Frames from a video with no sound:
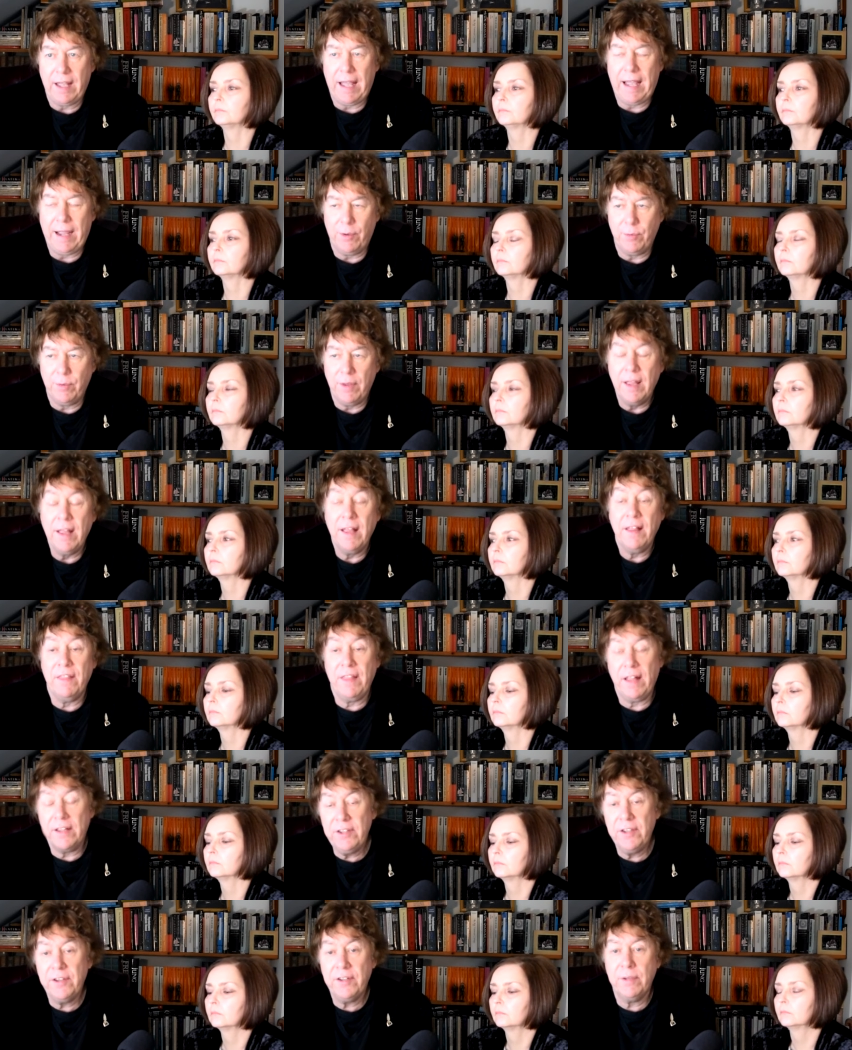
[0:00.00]
Speaker 1: out.
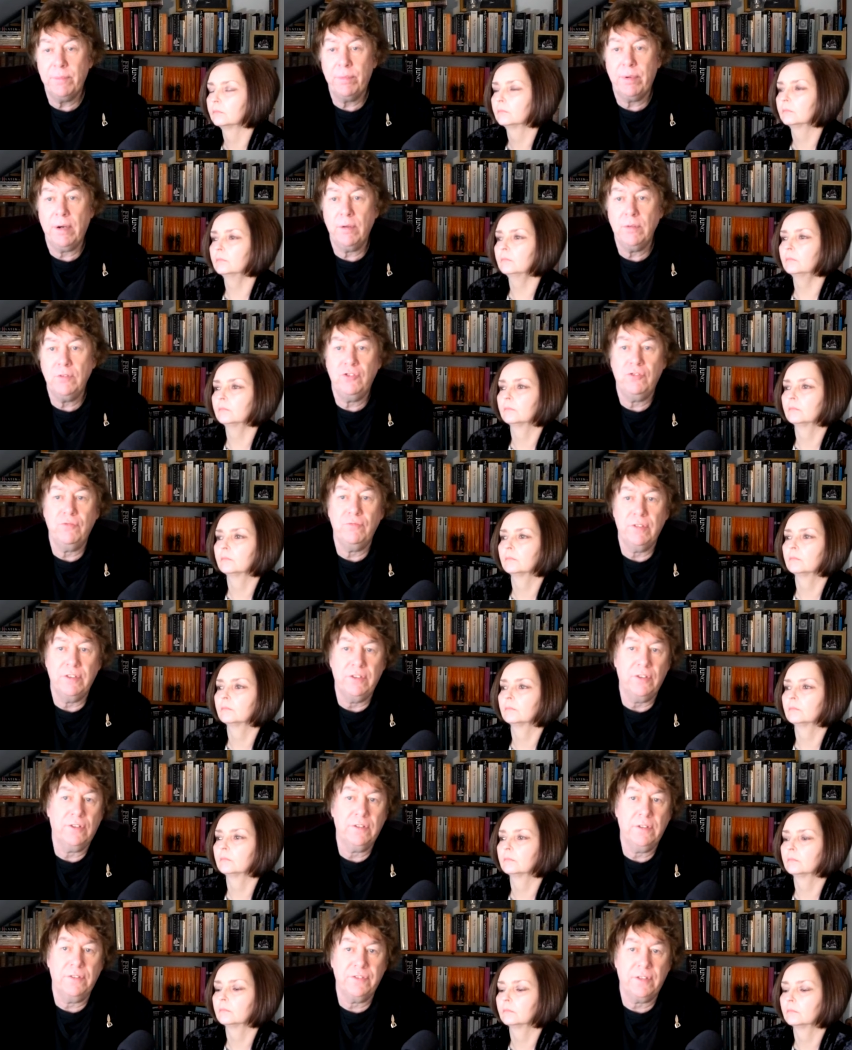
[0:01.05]
Then you can approach
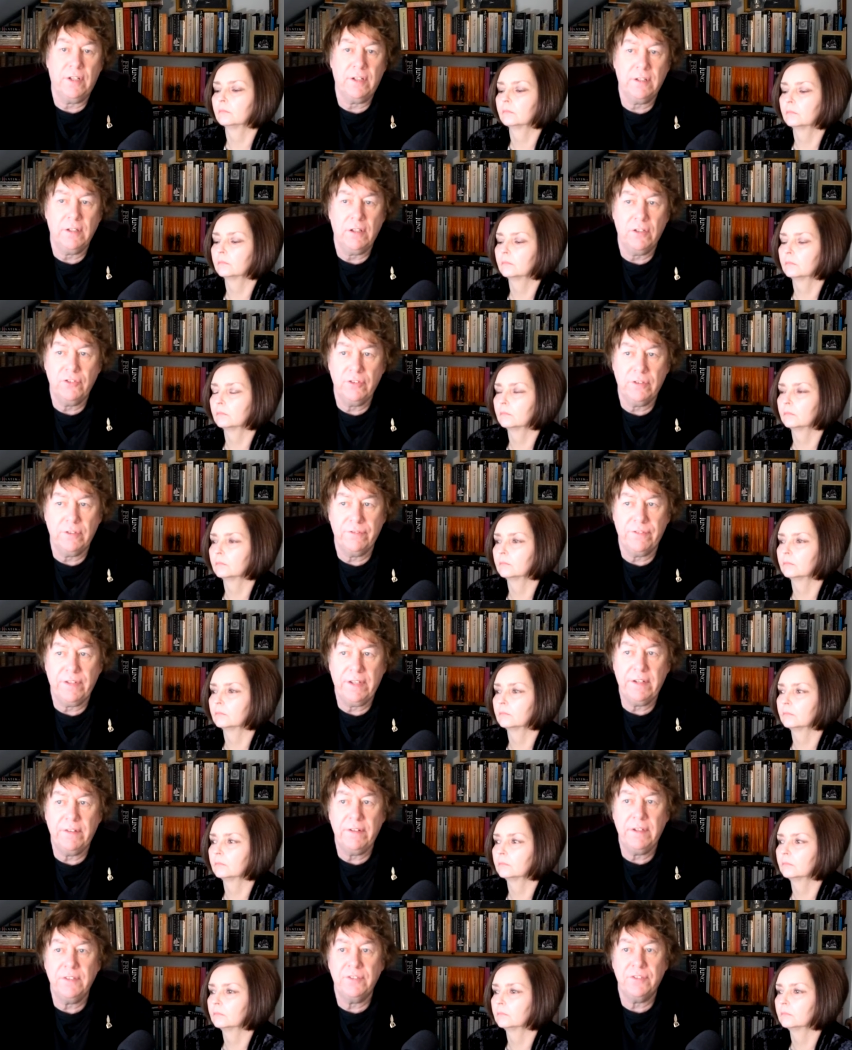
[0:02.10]
reductive psychological
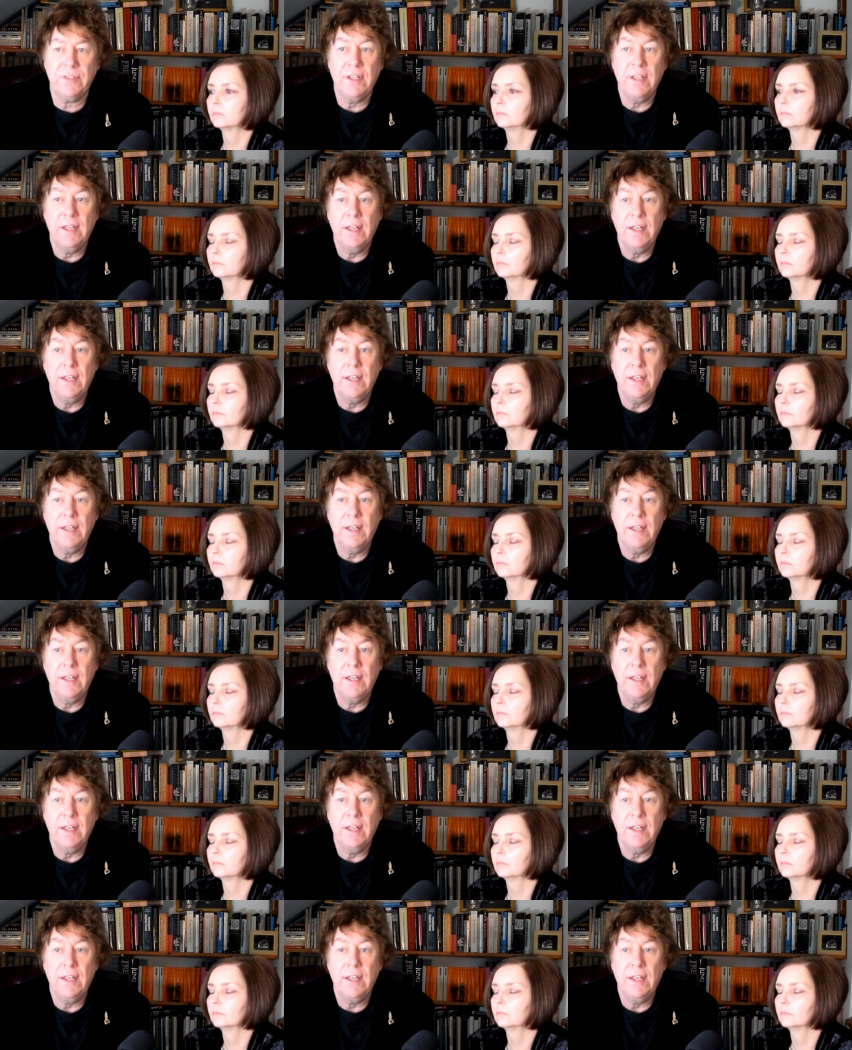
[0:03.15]
theories